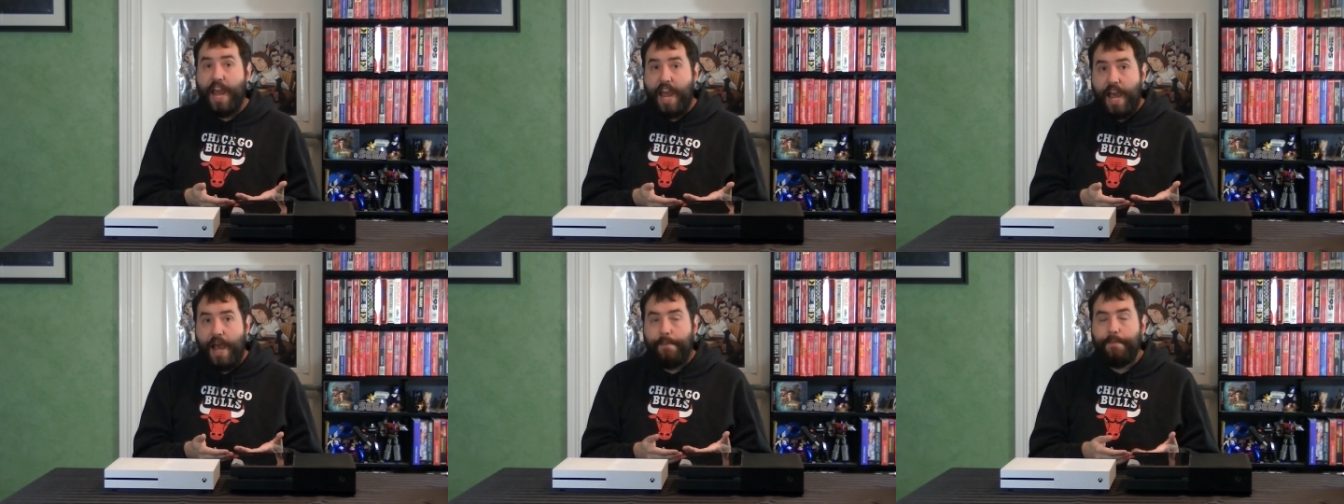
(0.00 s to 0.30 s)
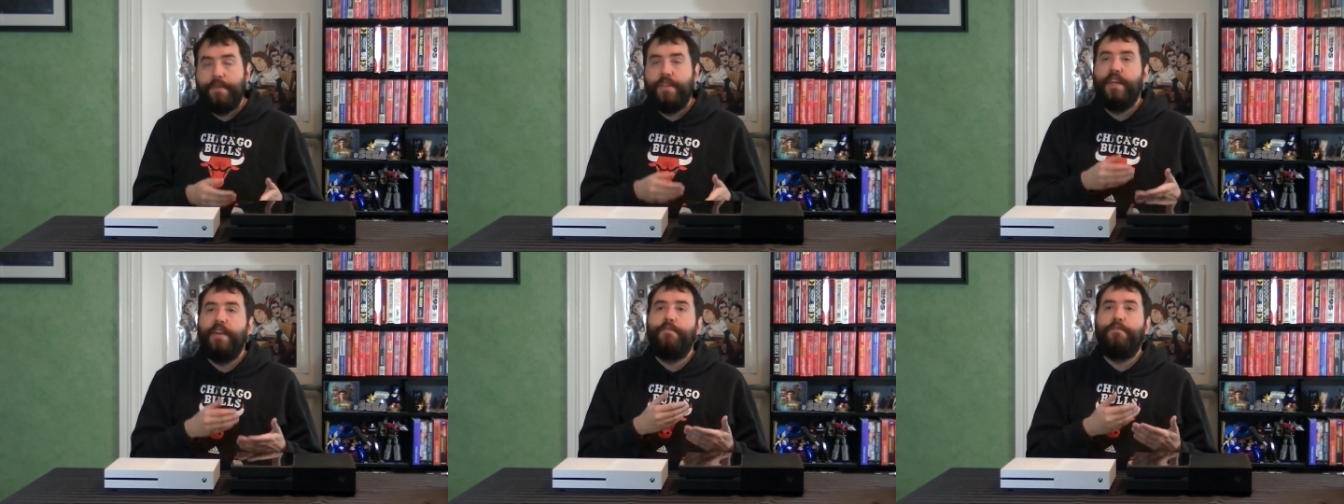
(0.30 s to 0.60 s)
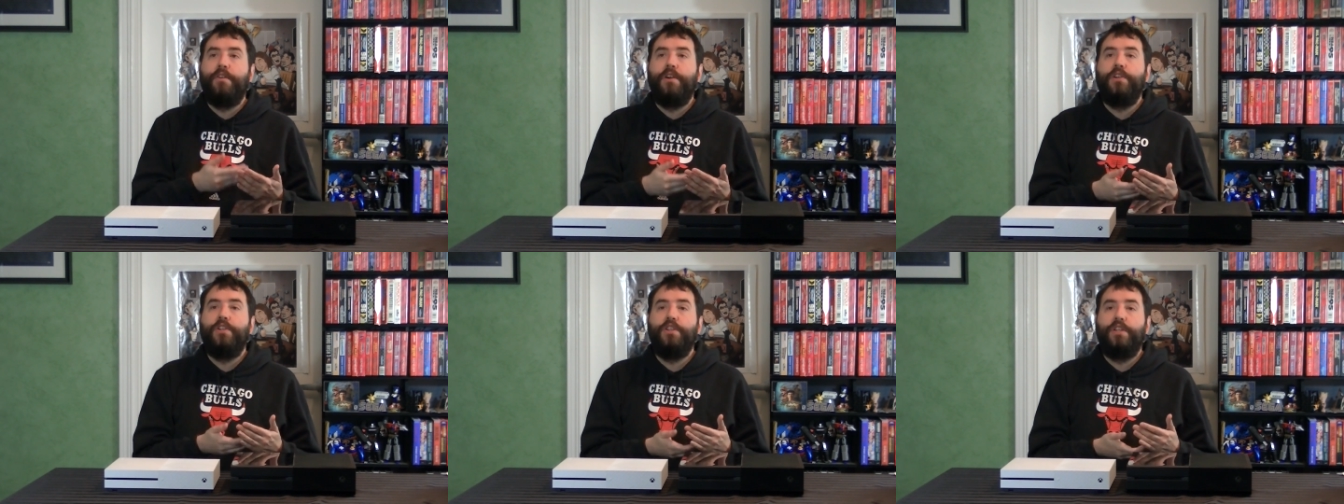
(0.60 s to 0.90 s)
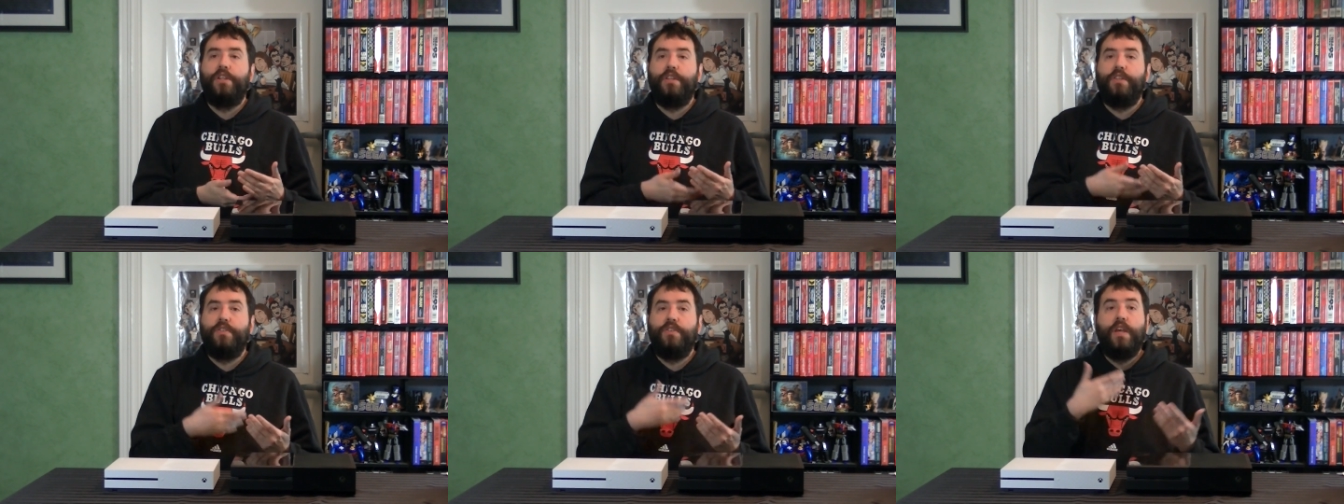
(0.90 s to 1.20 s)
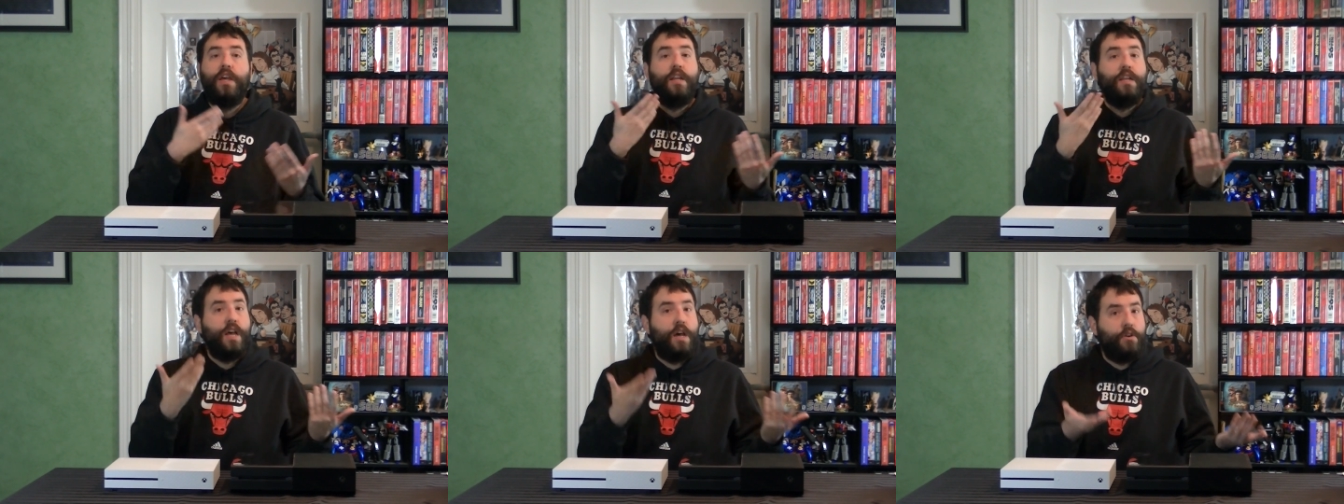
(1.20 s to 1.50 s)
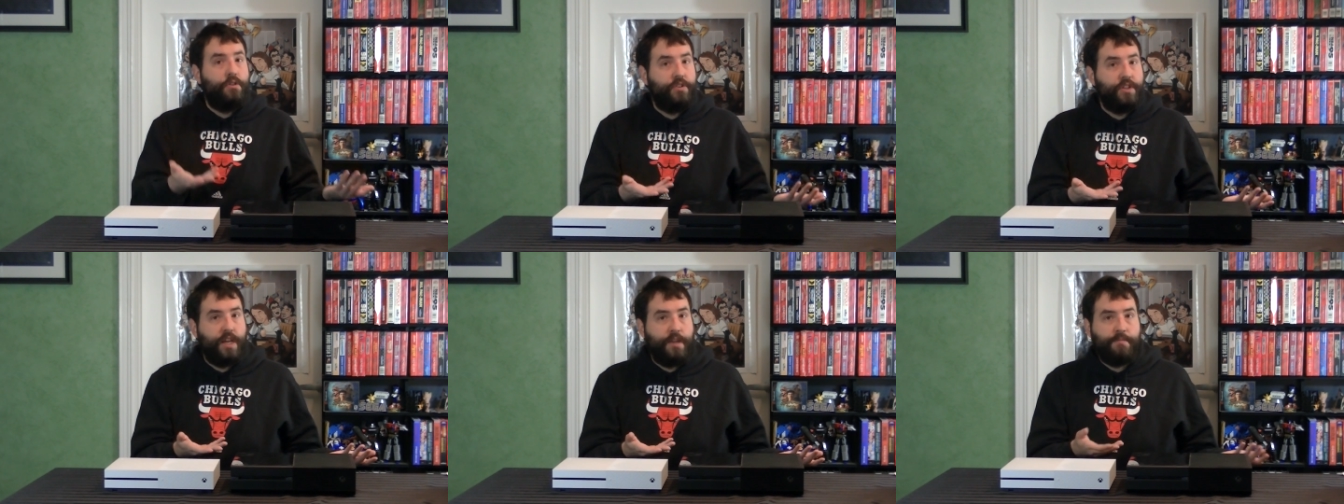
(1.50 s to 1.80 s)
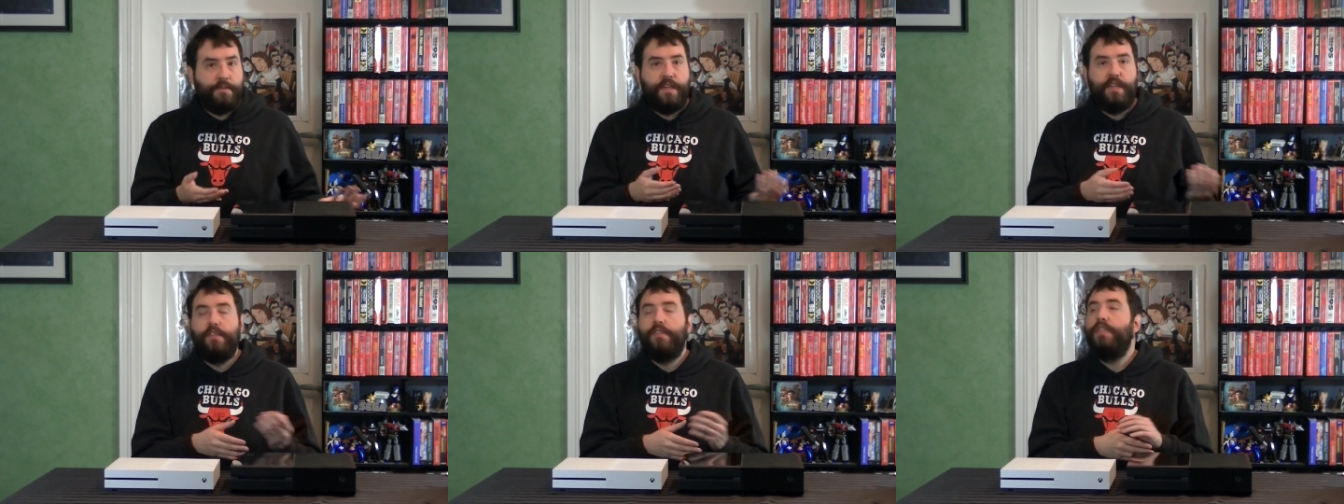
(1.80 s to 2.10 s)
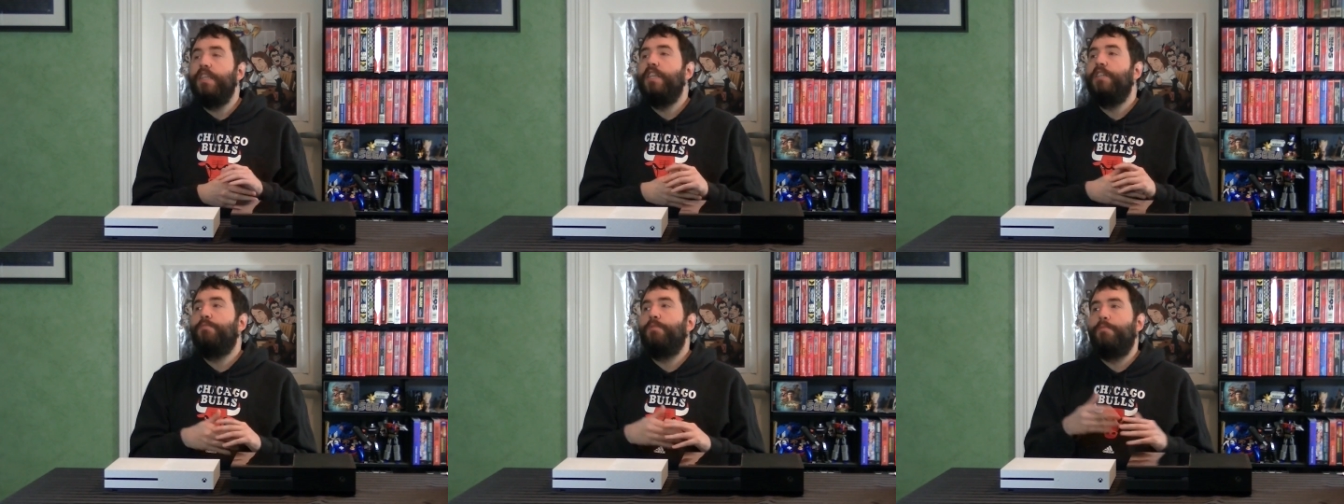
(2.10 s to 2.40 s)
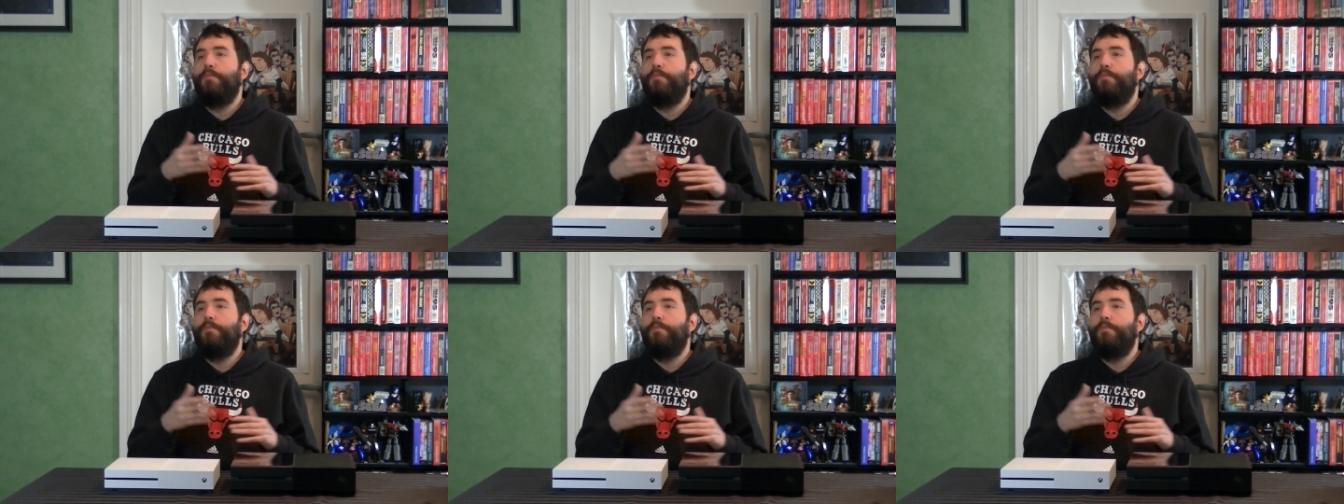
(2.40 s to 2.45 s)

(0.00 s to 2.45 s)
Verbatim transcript: app that functions not only on PCs,